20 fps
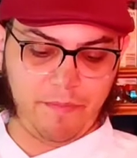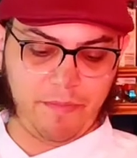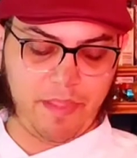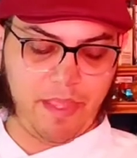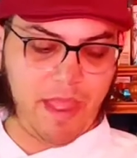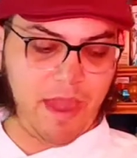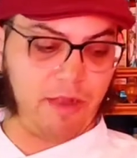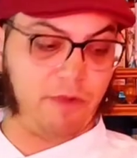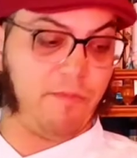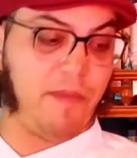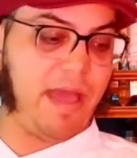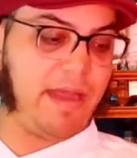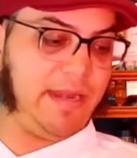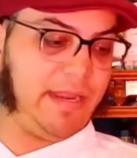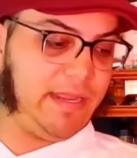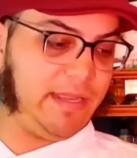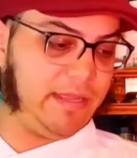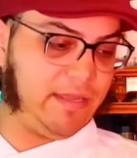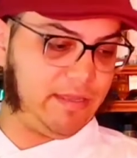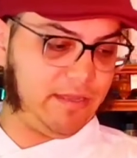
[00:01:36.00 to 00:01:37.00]

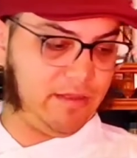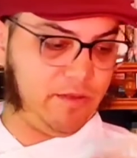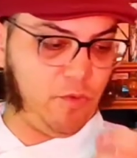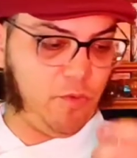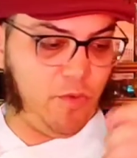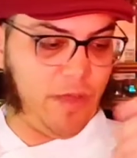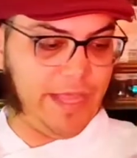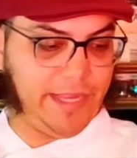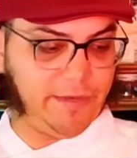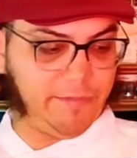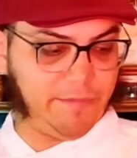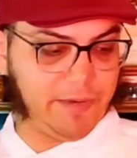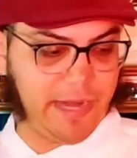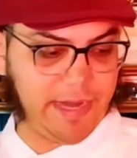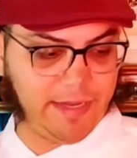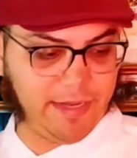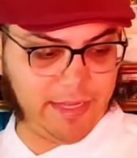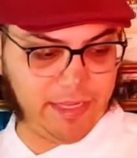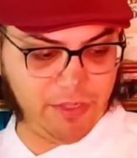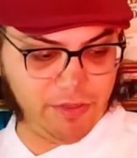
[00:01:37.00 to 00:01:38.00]
aromatic white
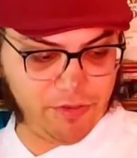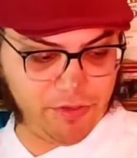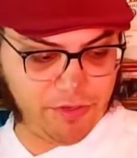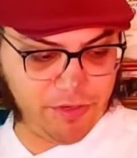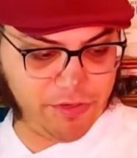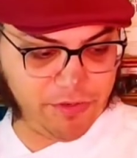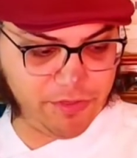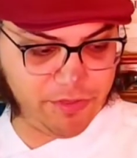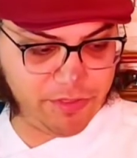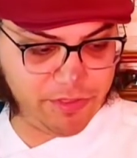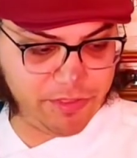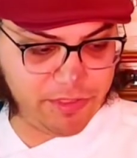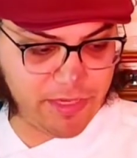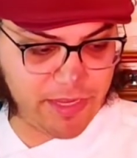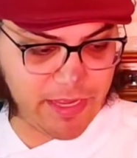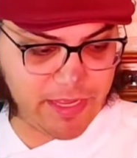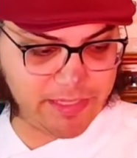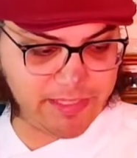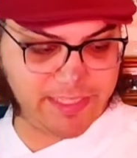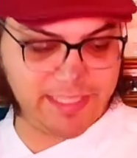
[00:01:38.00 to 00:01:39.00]
brandy. You could use
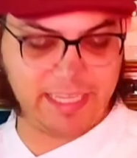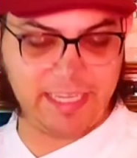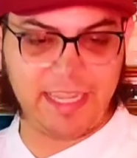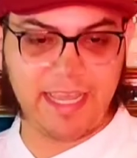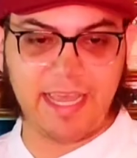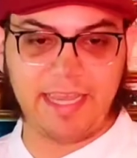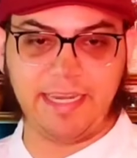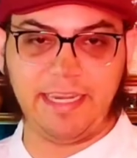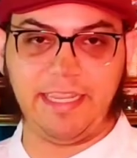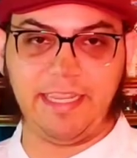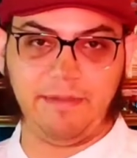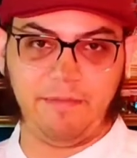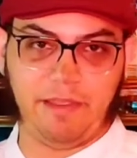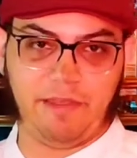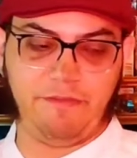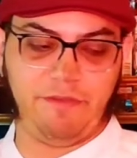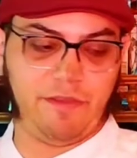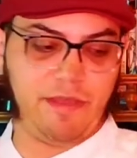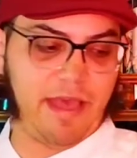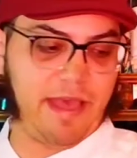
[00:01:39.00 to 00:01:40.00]
Singani
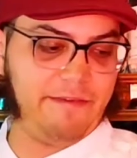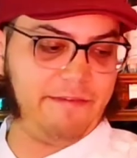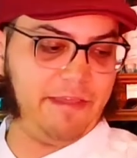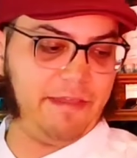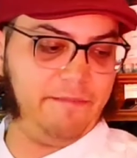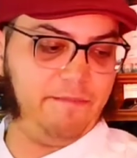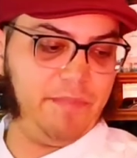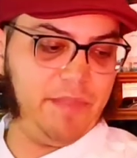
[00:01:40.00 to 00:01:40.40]
if you have it.